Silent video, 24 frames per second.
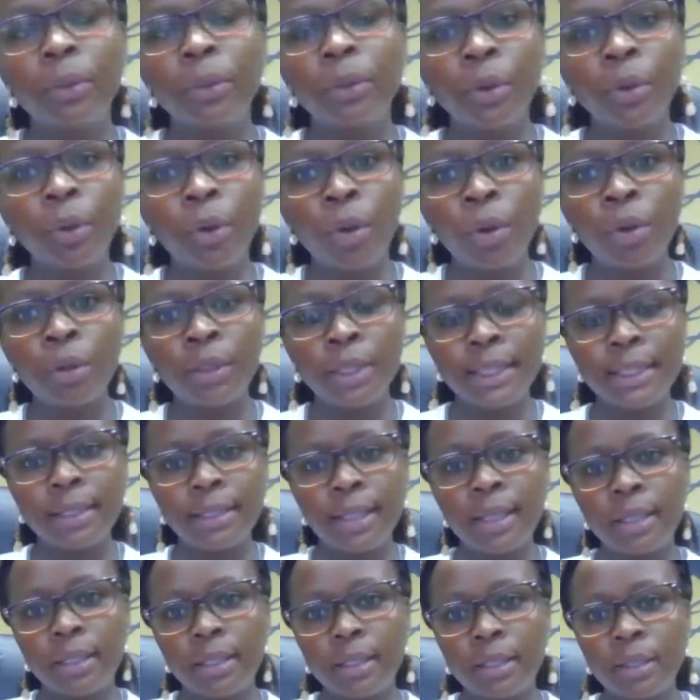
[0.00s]
your
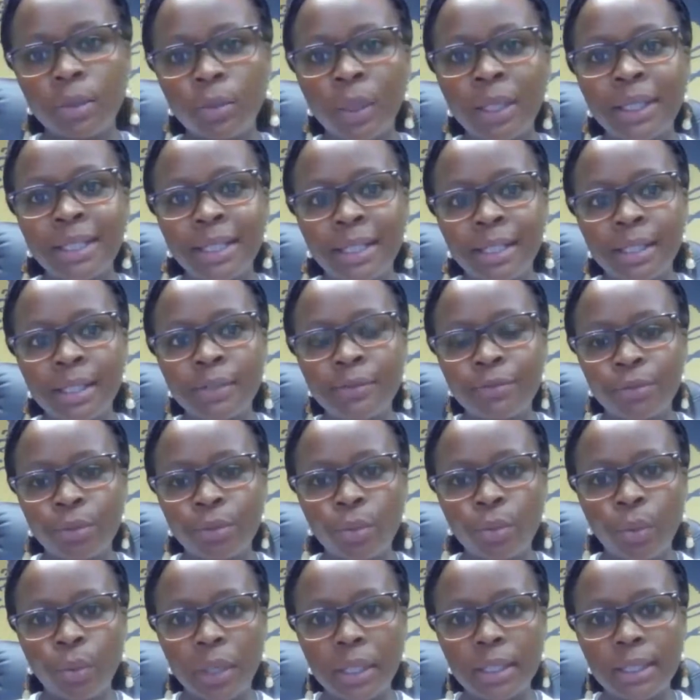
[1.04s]
studies, what is food
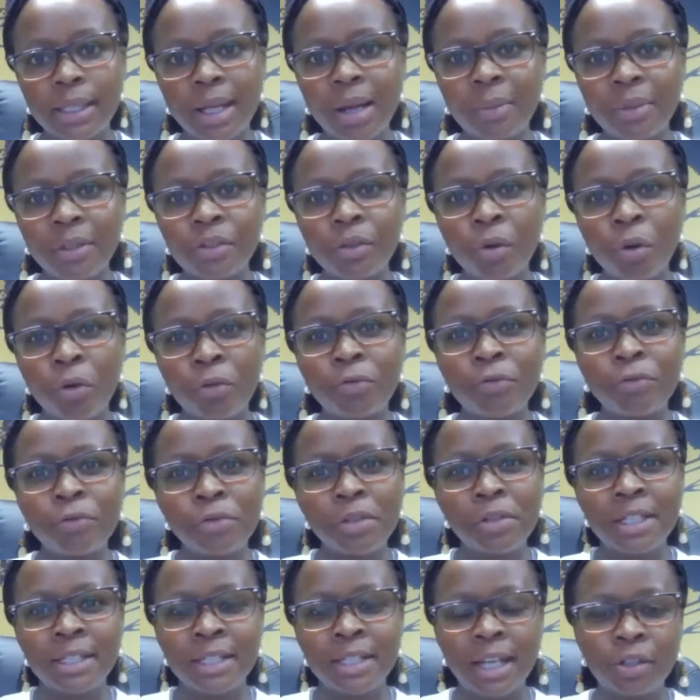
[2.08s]
waste? How much of
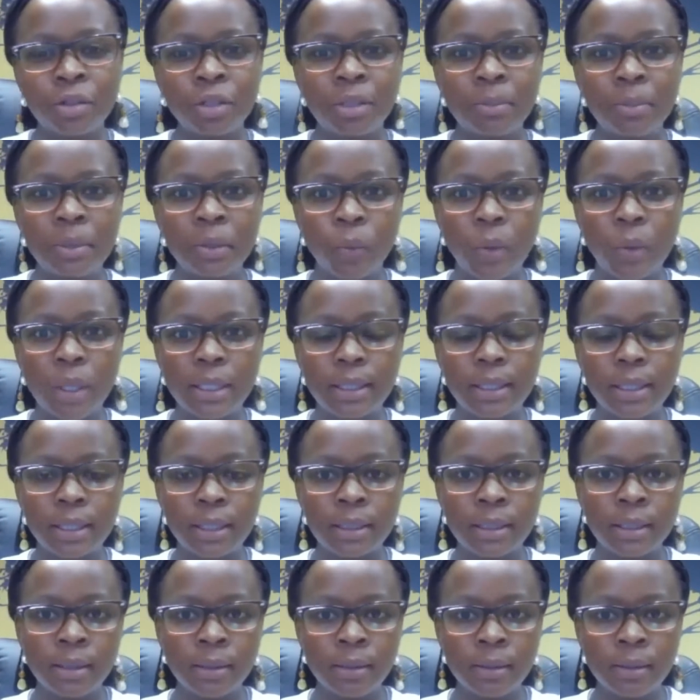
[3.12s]
food is actually being wasted?